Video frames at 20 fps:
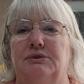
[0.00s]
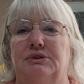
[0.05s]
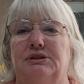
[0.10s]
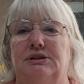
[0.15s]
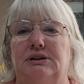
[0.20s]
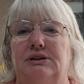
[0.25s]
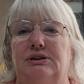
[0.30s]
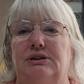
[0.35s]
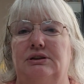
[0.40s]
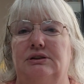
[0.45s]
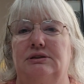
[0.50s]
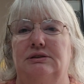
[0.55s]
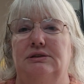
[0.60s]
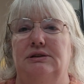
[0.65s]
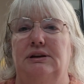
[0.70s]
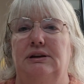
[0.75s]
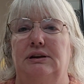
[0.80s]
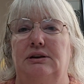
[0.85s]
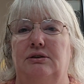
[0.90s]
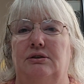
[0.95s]
stitches
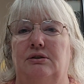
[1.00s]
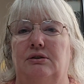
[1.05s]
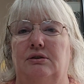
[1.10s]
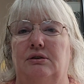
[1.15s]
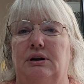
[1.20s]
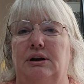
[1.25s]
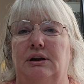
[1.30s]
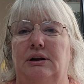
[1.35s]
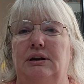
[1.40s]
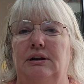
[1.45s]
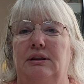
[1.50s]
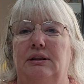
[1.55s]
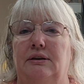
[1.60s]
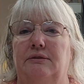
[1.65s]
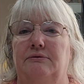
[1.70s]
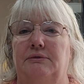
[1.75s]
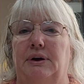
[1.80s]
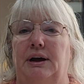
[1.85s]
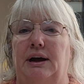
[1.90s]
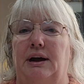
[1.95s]
here and in the
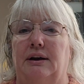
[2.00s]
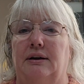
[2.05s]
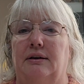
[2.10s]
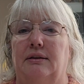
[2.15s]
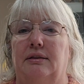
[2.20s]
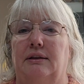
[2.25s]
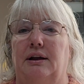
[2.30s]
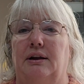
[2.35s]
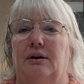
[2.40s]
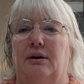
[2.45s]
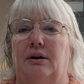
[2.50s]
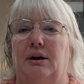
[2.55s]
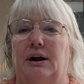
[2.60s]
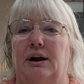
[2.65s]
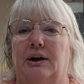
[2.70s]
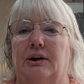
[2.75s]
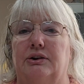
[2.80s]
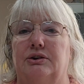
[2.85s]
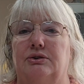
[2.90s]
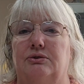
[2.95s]
back that are
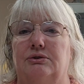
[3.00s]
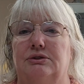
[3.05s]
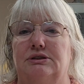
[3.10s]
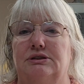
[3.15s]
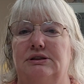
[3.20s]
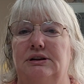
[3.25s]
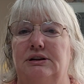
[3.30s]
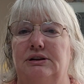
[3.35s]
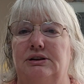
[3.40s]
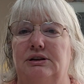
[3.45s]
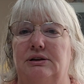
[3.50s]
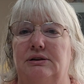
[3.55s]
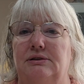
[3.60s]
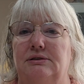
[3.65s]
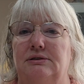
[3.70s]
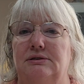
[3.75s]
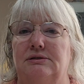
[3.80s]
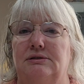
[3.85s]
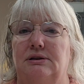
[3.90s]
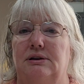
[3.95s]
actual
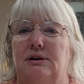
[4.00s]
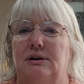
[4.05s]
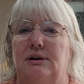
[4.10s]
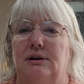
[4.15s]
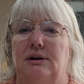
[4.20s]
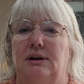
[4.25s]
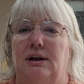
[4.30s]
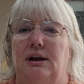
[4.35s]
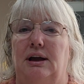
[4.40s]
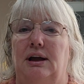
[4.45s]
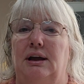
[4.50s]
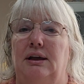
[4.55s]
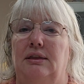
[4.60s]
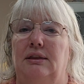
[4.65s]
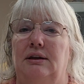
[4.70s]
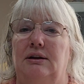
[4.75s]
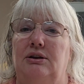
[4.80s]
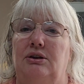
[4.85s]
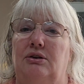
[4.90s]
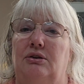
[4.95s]
stitches. And
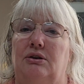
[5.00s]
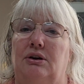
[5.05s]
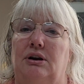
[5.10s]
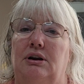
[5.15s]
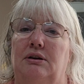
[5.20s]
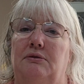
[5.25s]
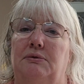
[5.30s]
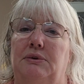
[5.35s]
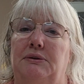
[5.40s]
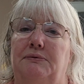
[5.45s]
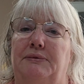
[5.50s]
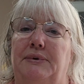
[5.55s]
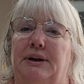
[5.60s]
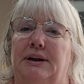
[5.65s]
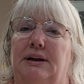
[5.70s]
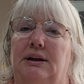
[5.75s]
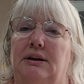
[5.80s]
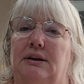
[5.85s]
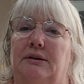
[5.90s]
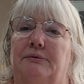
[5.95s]
then you're going to be
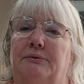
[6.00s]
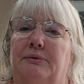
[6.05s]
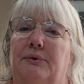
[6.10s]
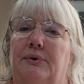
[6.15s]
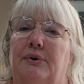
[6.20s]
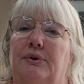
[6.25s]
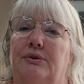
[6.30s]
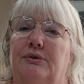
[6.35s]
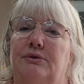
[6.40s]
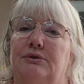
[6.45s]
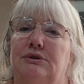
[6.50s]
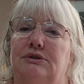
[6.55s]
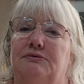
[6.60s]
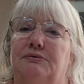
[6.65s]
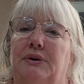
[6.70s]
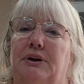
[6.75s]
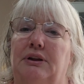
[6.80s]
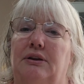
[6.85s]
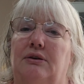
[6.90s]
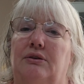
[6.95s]
picking up rows,
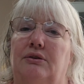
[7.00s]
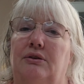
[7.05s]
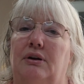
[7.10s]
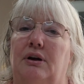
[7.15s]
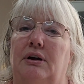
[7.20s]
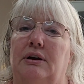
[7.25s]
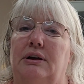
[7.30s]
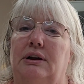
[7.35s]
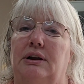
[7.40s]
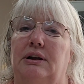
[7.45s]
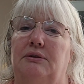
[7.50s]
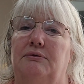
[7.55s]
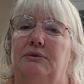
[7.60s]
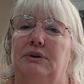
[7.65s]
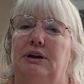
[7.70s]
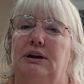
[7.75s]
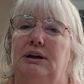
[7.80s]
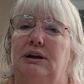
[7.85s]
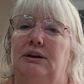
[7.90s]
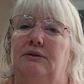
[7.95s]
but they're not going to
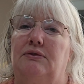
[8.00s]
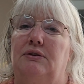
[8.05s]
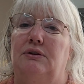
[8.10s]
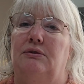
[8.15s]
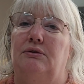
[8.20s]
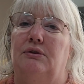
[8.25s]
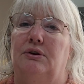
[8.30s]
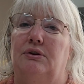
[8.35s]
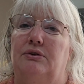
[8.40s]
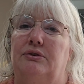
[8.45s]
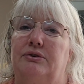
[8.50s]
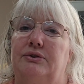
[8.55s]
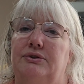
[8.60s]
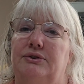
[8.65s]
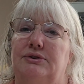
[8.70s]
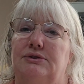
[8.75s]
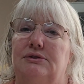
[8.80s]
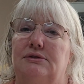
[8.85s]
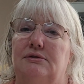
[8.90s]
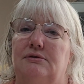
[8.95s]
be even
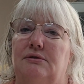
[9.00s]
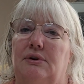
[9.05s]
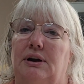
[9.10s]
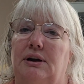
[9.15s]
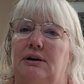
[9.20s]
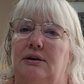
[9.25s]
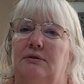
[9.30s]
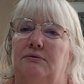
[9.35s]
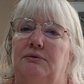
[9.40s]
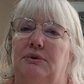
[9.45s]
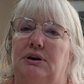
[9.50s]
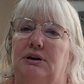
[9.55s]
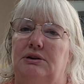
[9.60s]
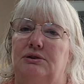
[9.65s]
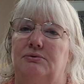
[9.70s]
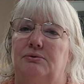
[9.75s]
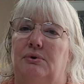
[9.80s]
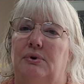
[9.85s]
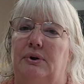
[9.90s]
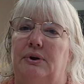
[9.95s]
rows, right? Because
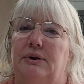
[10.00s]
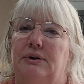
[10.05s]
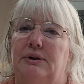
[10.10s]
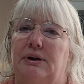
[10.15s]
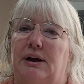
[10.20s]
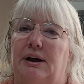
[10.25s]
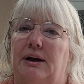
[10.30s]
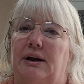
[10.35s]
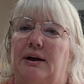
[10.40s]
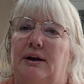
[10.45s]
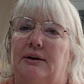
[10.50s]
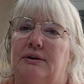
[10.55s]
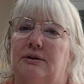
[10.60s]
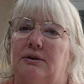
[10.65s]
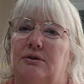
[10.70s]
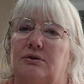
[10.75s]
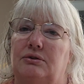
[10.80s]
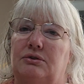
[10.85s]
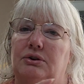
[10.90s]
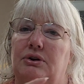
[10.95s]
we're on a
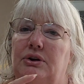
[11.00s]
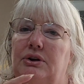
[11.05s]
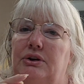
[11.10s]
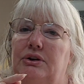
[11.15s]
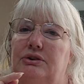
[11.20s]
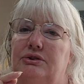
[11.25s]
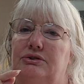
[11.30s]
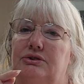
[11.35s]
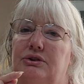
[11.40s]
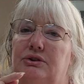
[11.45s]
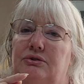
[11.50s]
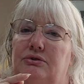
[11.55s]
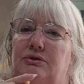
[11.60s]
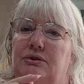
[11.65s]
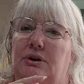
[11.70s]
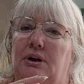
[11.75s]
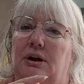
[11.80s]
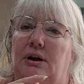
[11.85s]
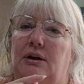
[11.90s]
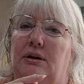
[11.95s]
diagonal, so you're
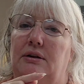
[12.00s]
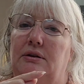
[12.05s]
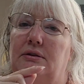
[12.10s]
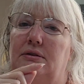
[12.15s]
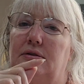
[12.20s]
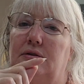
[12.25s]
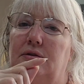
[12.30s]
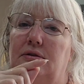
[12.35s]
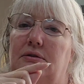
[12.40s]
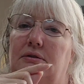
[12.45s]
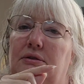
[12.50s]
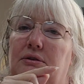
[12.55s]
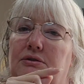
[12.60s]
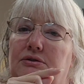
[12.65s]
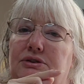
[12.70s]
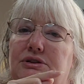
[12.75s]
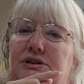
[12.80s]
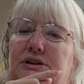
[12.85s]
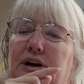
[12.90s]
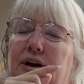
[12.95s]
not, those
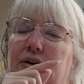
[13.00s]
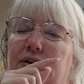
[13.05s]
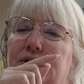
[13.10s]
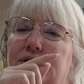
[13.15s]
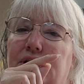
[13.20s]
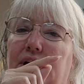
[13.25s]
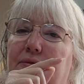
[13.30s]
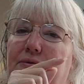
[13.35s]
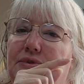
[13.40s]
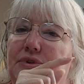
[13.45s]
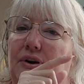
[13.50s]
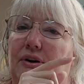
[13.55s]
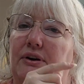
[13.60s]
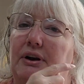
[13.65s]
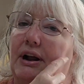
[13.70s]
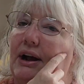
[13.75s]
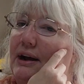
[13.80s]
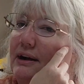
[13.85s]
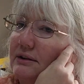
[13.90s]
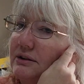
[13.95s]
stair steps
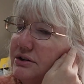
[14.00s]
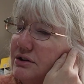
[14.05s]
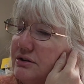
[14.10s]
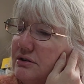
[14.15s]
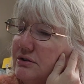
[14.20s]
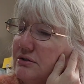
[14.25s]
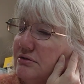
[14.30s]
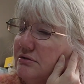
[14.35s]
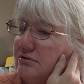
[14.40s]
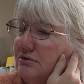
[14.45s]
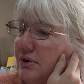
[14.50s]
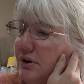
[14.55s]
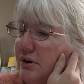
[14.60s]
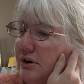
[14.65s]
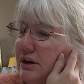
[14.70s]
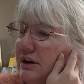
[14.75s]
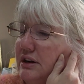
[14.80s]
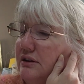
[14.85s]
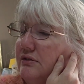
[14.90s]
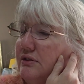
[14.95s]
aren't
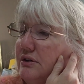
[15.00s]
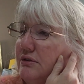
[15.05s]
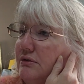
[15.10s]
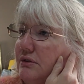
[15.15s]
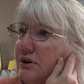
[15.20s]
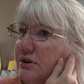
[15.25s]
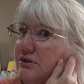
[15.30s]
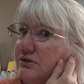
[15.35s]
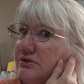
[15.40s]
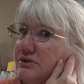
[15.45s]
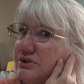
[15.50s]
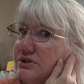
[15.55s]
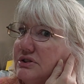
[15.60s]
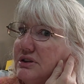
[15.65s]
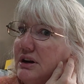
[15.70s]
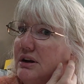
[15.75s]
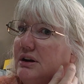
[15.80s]
even rows.